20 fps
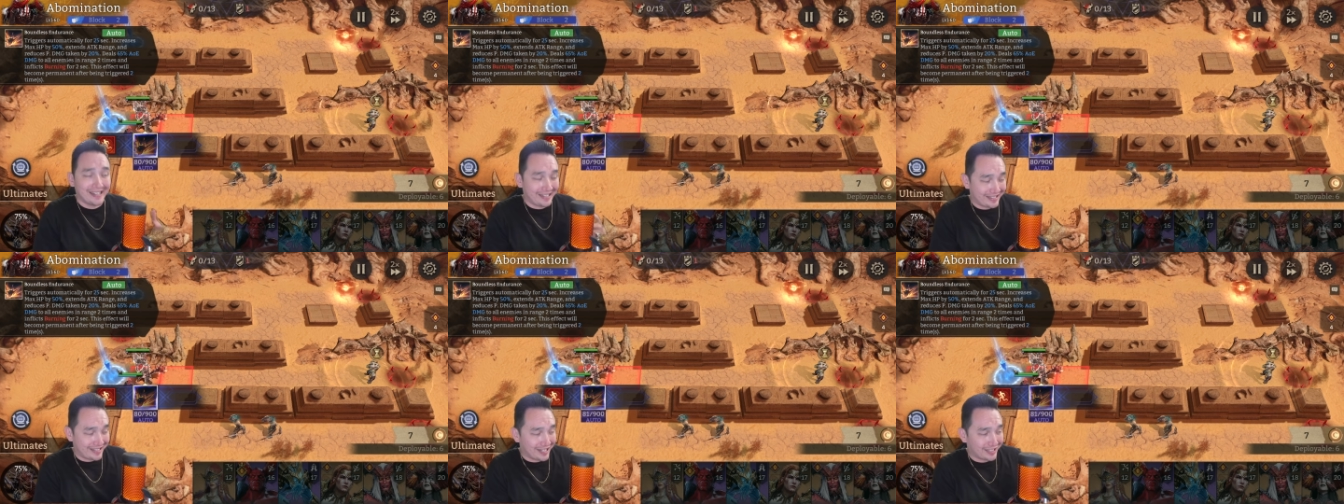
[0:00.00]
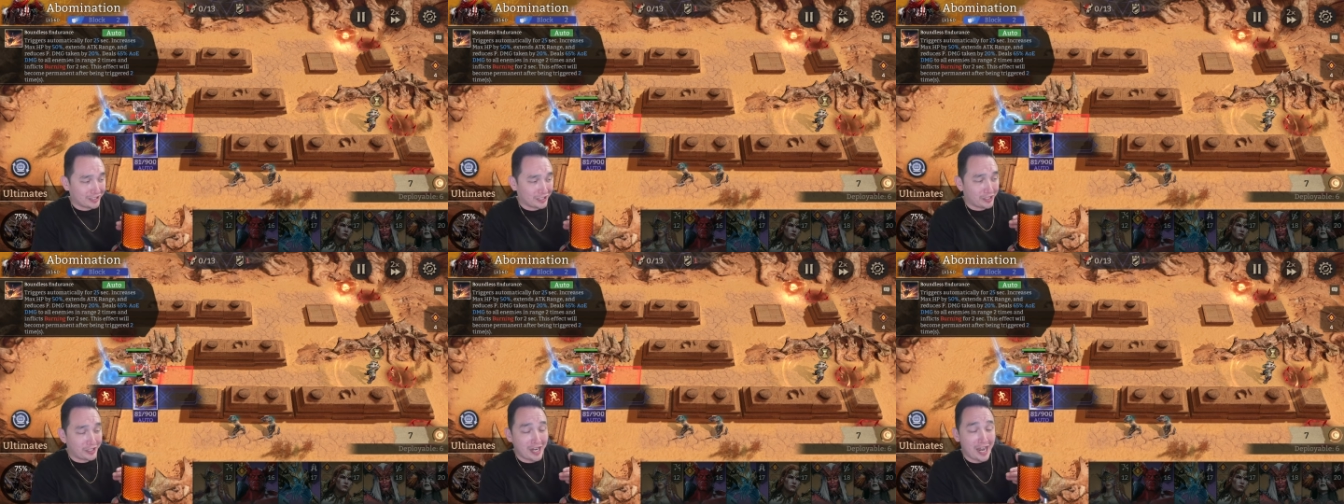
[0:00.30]
he
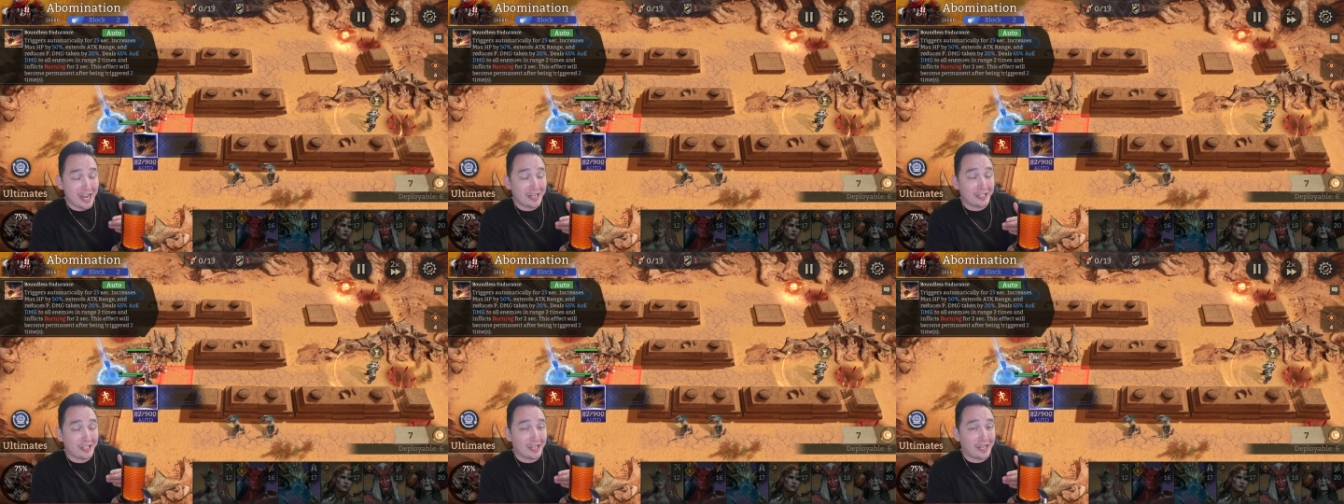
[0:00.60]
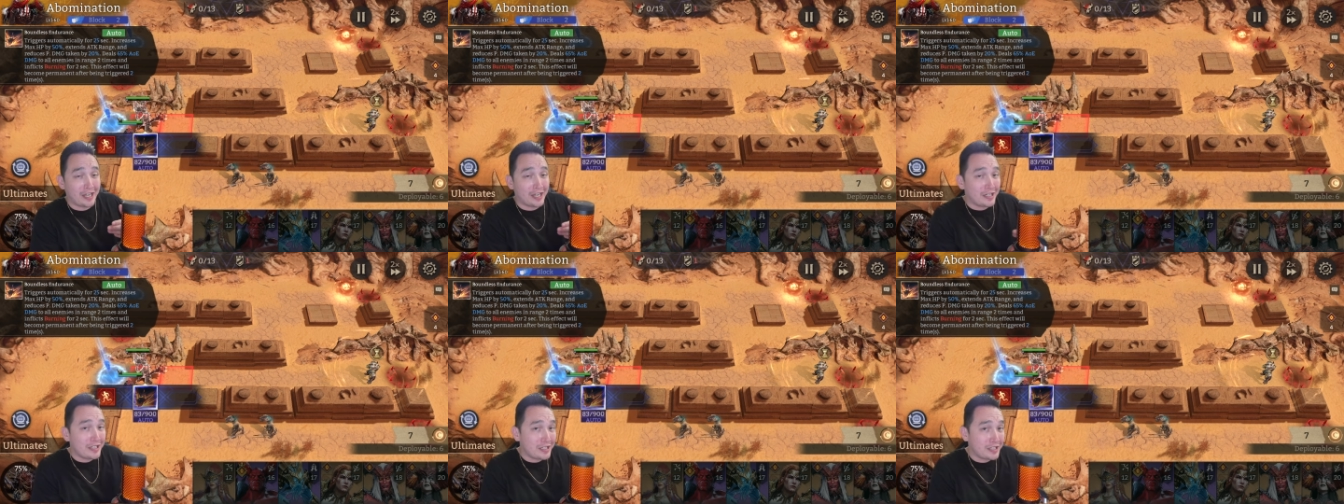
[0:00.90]
doesn't take
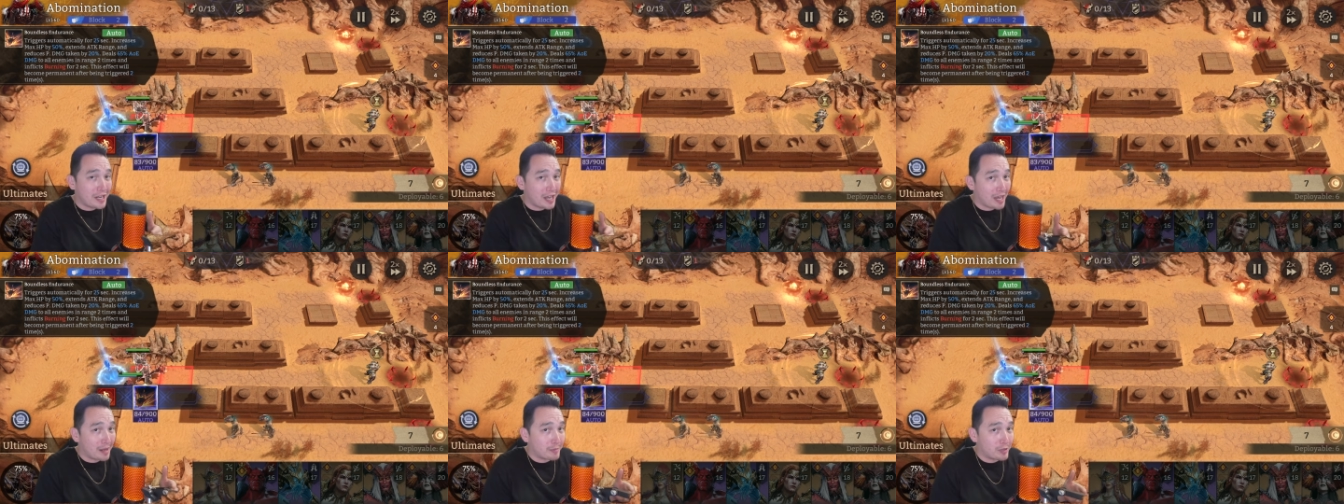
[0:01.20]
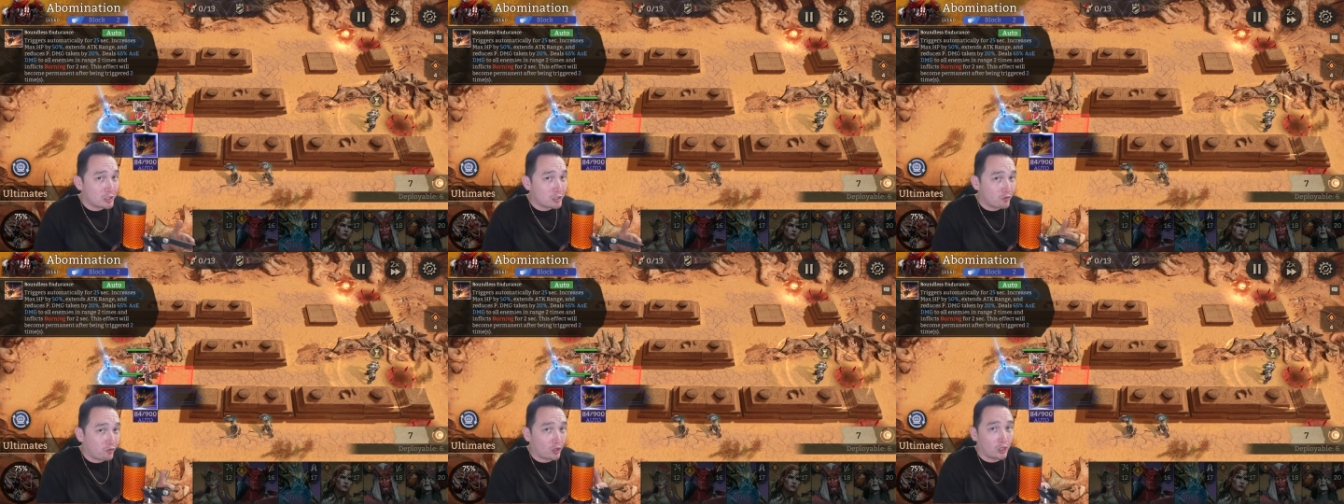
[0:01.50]
any
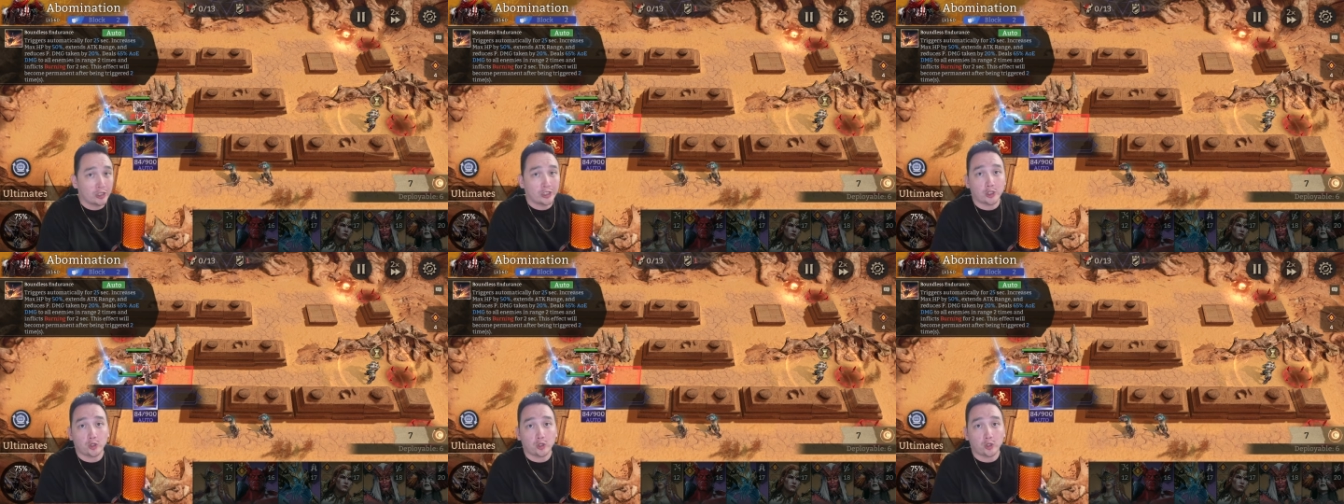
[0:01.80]
damage for a